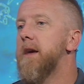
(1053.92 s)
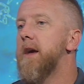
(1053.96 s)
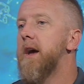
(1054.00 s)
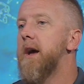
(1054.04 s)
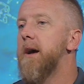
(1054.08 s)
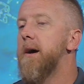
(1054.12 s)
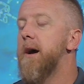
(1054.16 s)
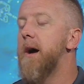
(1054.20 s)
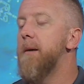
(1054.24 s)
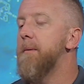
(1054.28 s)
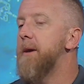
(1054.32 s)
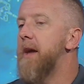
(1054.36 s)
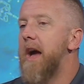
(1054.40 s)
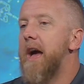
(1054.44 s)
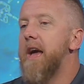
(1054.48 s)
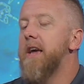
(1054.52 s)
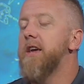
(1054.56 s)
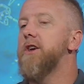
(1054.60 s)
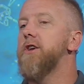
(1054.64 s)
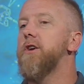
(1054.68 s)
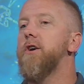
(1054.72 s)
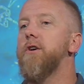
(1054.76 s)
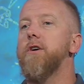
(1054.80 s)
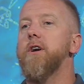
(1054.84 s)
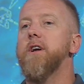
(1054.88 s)
I mean,
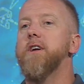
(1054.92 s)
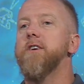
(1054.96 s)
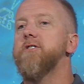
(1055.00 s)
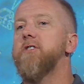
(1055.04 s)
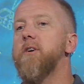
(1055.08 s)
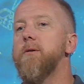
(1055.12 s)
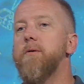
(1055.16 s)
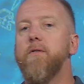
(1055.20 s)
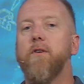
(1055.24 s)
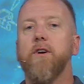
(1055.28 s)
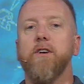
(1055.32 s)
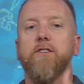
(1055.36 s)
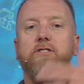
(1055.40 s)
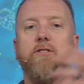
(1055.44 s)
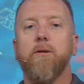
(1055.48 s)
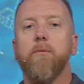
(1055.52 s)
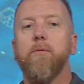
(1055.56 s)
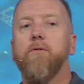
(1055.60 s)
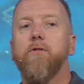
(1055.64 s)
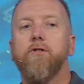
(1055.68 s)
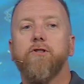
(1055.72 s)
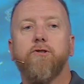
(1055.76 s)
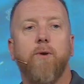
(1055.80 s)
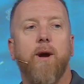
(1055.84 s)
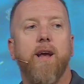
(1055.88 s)
some
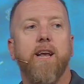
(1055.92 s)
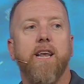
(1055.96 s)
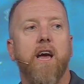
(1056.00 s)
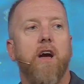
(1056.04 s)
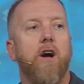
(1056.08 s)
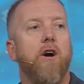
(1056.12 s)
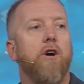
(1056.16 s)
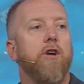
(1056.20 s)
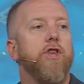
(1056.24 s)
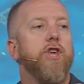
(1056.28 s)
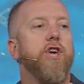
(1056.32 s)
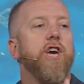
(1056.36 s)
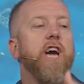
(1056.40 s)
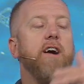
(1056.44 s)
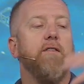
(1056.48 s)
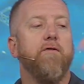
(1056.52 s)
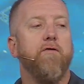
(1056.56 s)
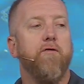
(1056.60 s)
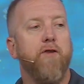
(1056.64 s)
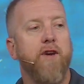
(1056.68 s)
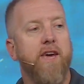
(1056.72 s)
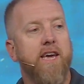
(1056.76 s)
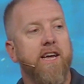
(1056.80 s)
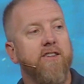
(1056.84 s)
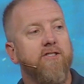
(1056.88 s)
of us right now, you got
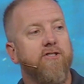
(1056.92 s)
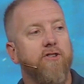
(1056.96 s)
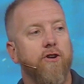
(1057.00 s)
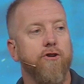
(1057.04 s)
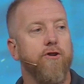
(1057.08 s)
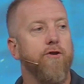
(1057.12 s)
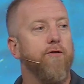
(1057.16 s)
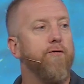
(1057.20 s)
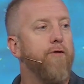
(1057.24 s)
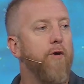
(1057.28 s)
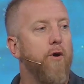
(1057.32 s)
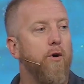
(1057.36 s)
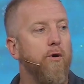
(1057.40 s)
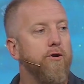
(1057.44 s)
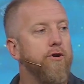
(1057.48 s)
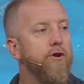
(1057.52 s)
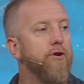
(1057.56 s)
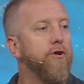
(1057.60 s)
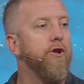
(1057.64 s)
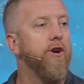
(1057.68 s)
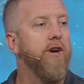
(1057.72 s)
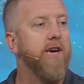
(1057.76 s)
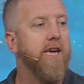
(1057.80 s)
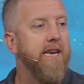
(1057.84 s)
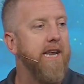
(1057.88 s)
feeds on your phone you're
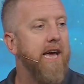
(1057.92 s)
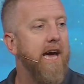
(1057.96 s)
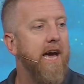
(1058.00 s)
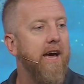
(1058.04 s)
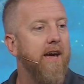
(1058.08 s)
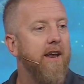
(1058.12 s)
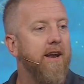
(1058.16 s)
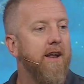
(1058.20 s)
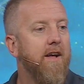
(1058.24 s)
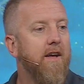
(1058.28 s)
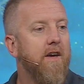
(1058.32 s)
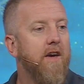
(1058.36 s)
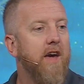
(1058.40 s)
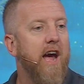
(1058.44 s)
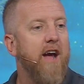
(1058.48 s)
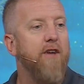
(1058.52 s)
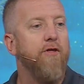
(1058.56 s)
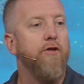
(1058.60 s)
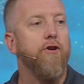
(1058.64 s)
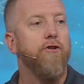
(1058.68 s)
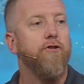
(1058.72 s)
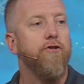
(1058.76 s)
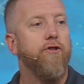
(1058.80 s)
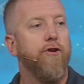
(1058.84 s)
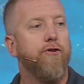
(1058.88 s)
looking at, and
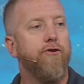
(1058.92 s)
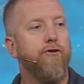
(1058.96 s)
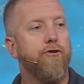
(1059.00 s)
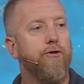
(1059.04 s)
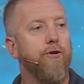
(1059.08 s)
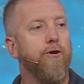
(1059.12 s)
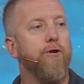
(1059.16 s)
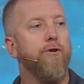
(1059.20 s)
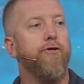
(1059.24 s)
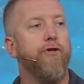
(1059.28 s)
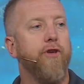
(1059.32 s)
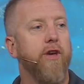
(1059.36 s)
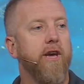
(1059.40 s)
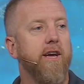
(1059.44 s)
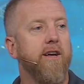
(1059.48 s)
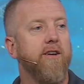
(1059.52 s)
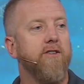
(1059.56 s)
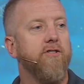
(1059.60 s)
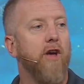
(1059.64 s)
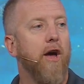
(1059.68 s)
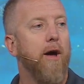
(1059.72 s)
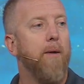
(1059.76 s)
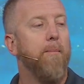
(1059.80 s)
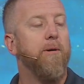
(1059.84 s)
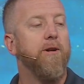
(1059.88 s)
the truth
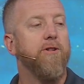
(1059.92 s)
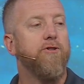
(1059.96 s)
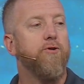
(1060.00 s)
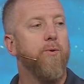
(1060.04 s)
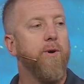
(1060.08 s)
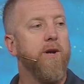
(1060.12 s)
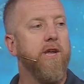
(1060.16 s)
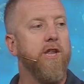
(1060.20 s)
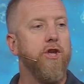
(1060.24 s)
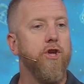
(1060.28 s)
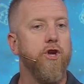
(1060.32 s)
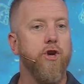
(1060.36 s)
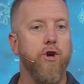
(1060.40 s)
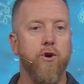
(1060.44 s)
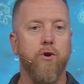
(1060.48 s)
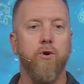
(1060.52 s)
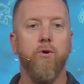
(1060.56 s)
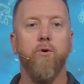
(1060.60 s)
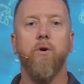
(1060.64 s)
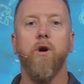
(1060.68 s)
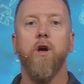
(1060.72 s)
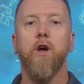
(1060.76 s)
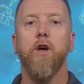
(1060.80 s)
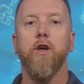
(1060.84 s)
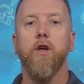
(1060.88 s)
is between
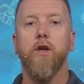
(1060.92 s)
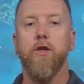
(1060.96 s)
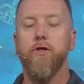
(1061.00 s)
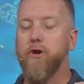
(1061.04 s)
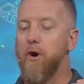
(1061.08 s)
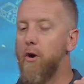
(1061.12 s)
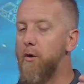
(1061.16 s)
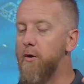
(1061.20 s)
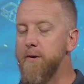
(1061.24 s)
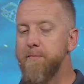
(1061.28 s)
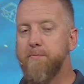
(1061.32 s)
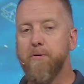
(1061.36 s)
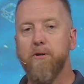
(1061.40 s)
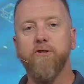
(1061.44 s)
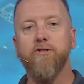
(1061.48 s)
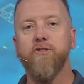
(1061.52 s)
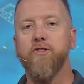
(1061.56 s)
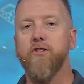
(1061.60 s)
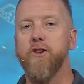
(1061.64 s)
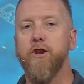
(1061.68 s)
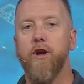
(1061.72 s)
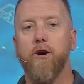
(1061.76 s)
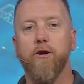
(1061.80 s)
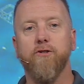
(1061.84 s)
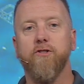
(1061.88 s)
you, the only person
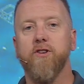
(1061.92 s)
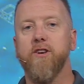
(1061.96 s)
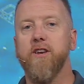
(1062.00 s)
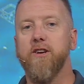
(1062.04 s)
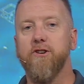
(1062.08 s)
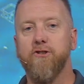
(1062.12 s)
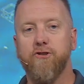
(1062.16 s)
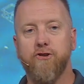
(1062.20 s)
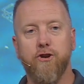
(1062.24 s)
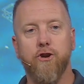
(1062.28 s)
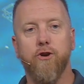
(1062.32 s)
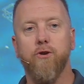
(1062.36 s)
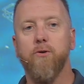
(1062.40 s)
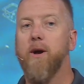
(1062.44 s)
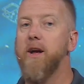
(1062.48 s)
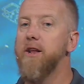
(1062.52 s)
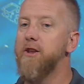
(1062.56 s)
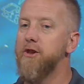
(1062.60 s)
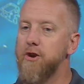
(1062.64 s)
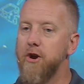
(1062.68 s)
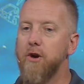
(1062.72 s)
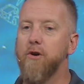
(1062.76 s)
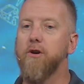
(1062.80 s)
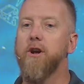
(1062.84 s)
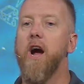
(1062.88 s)
that knows it is you, and
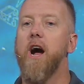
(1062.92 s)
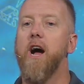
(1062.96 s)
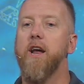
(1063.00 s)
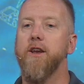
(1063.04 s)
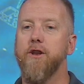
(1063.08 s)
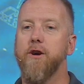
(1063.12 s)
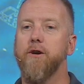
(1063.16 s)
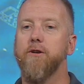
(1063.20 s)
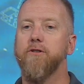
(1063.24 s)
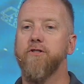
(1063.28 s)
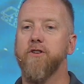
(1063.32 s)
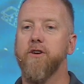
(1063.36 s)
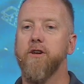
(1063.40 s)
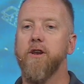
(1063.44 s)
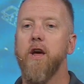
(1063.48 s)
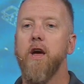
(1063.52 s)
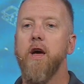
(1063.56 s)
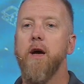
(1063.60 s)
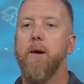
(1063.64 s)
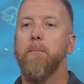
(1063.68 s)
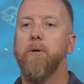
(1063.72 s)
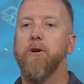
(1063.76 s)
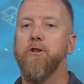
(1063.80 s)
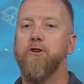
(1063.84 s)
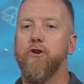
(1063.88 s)
you know God knows it,
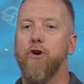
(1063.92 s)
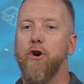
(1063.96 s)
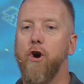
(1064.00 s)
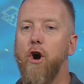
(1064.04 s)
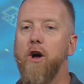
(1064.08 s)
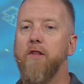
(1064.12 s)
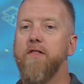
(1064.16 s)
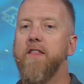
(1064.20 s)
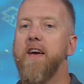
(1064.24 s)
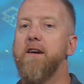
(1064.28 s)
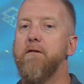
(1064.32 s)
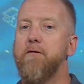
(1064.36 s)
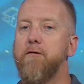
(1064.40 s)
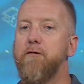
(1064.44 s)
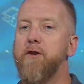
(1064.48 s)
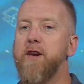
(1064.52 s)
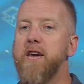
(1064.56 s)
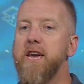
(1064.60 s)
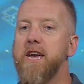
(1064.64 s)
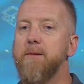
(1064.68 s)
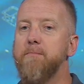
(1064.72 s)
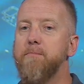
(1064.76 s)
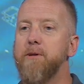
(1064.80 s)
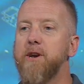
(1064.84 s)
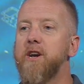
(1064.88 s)
but you're on that
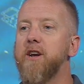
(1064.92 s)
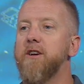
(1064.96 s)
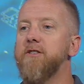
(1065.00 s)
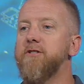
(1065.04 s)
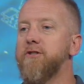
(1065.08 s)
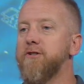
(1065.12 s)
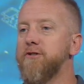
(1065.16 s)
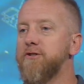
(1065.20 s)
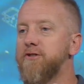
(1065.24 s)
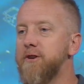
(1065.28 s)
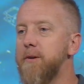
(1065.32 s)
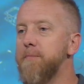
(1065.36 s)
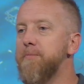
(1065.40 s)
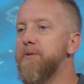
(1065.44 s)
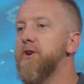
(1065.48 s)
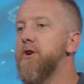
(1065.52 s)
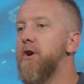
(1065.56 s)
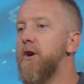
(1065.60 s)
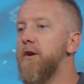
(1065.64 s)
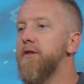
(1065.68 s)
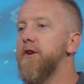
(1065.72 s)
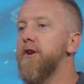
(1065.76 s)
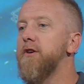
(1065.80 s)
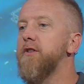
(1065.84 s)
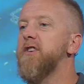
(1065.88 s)
feed because there's something
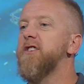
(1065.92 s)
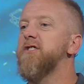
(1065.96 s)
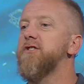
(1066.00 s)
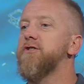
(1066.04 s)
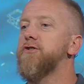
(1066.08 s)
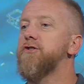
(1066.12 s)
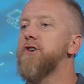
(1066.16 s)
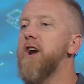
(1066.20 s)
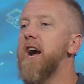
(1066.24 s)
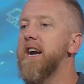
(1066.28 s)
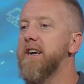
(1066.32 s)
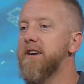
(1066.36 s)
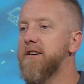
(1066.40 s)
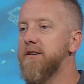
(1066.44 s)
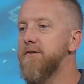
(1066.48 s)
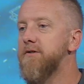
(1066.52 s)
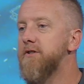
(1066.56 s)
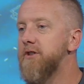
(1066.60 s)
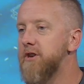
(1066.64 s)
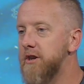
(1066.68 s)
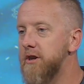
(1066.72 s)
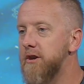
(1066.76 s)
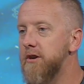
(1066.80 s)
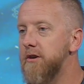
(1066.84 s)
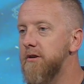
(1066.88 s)
on there that is attractive
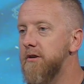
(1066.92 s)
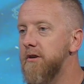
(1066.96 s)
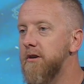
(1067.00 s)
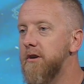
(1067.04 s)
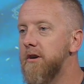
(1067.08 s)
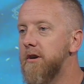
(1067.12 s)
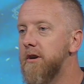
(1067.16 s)
to you.